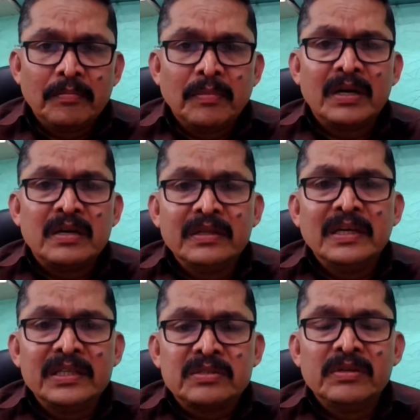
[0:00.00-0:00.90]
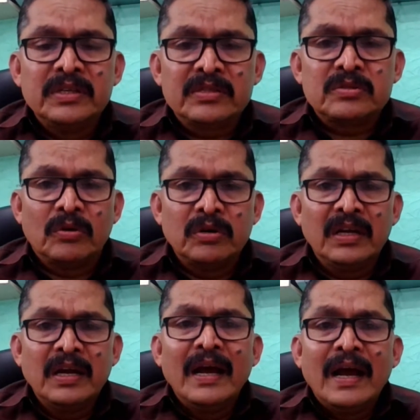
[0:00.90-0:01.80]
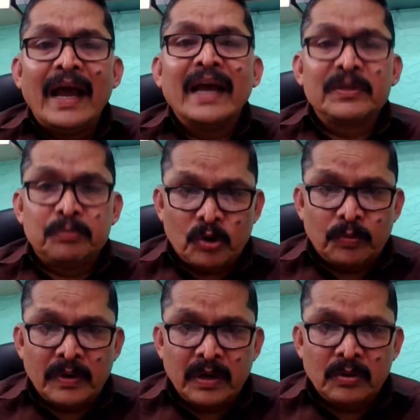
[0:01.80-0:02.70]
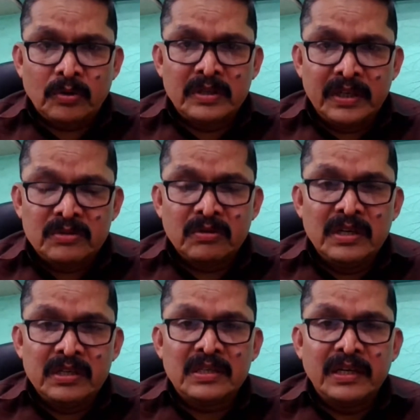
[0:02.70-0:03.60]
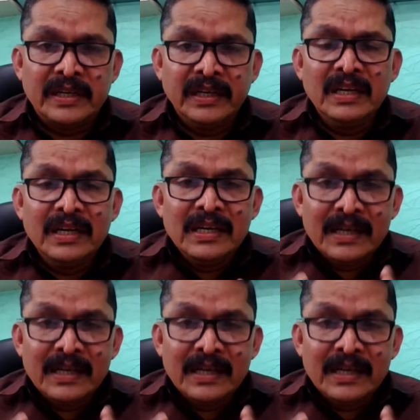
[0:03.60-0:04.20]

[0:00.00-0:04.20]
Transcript: but the insulin is not act properly, or the insulin is getting